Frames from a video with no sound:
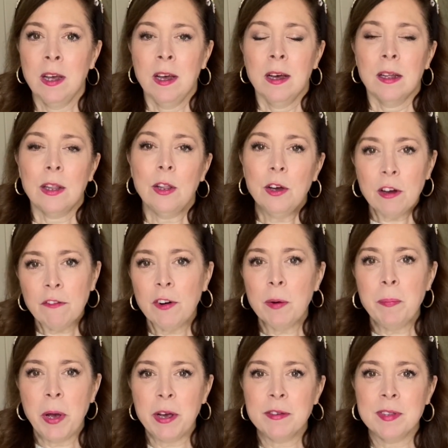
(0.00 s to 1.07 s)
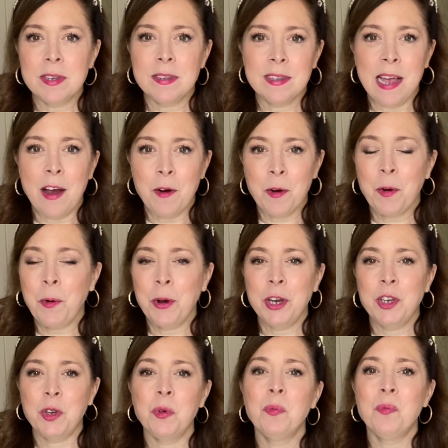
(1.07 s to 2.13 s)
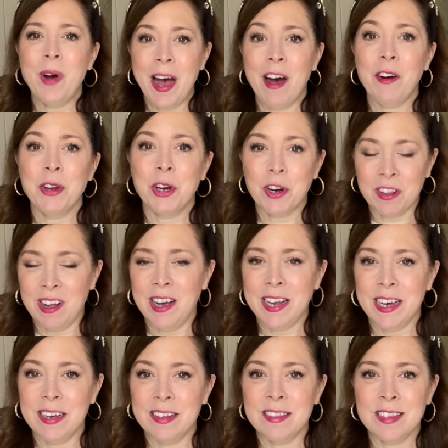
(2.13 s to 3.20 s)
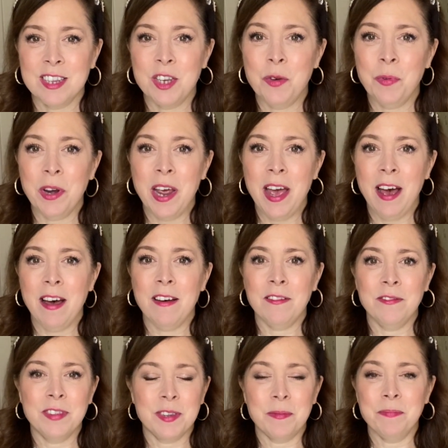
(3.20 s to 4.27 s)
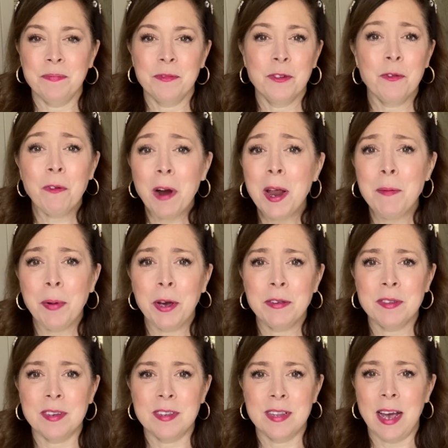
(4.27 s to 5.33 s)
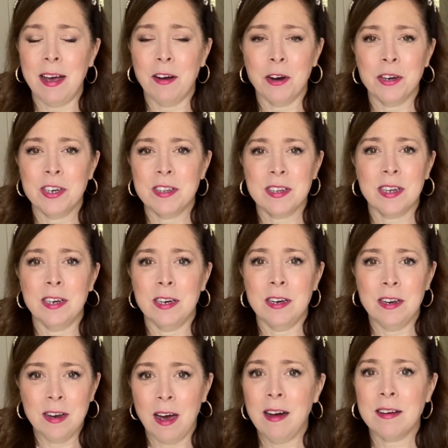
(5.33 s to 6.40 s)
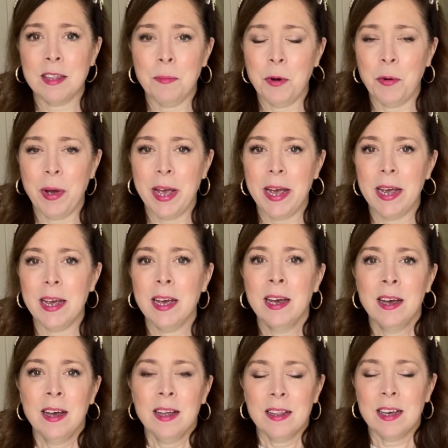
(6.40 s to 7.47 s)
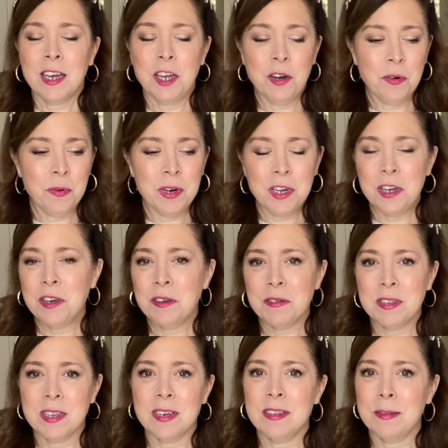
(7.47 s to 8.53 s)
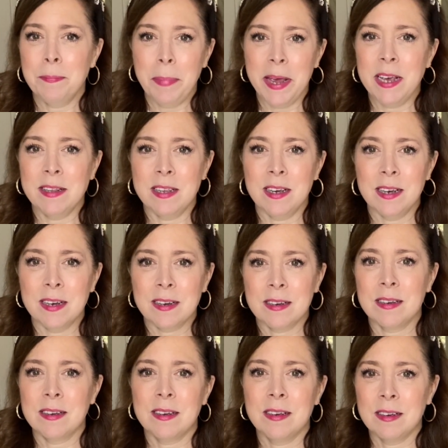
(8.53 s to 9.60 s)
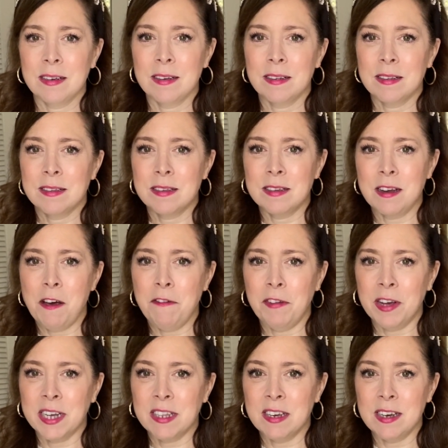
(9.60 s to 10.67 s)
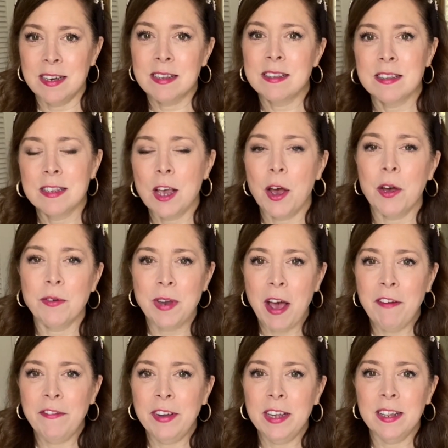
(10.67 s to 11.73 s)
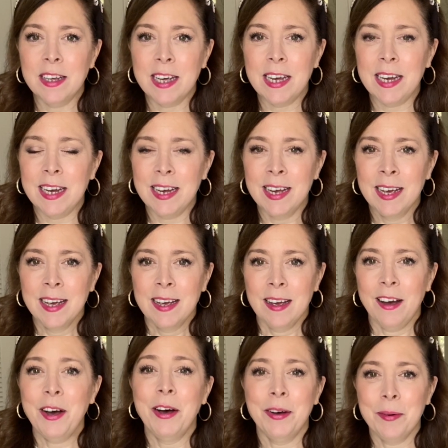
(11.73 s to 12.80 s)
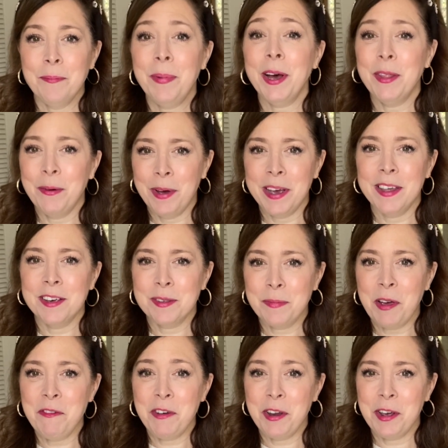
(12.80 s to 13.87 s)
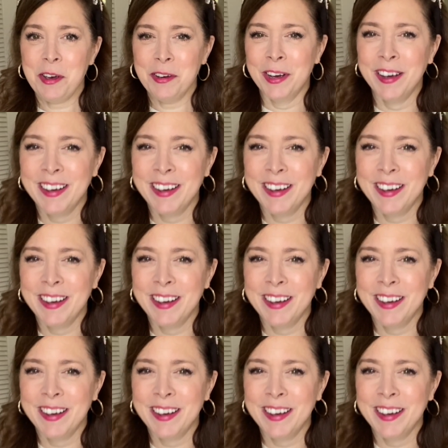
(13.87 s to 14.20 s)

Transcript: Look for poses that are going to wow your clients. You want to have some great poses that are just going to knock them away. Like, you don't want to use this basic stuff like this. So definitely, by the way, that's my photo.